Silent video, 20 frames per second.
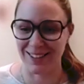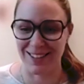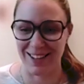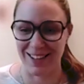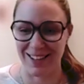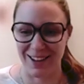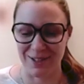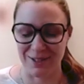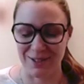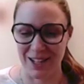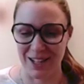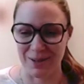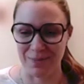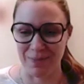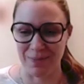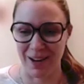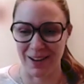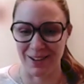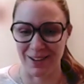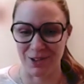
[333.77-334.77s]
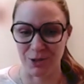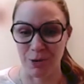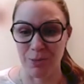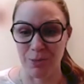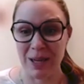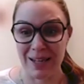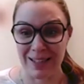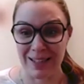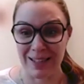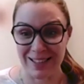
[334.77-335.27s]
So it's been
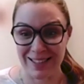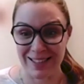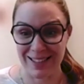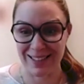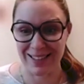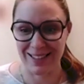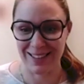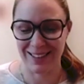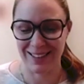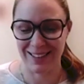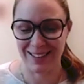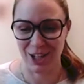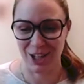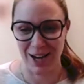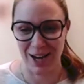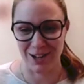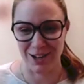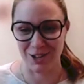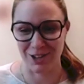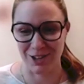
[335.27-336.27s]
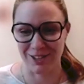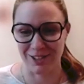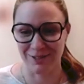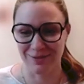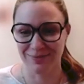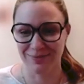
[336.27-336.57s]
tremendous change.